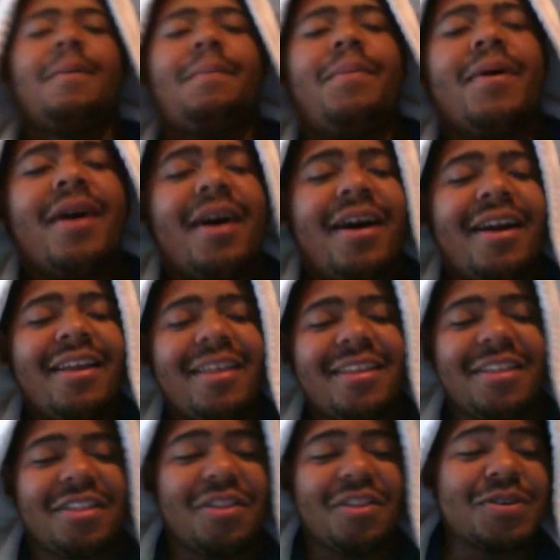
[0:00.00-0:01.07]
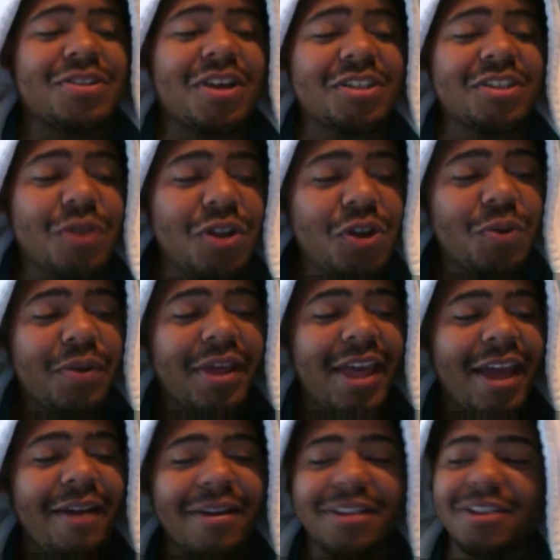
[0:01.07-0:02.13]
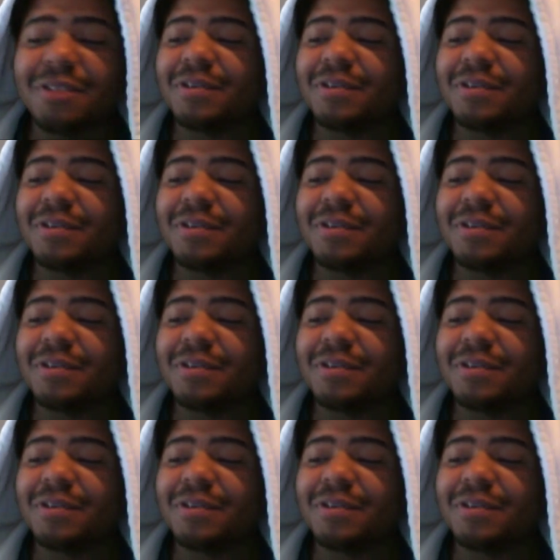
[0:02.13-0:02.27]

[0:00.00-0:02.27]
But there was also a new character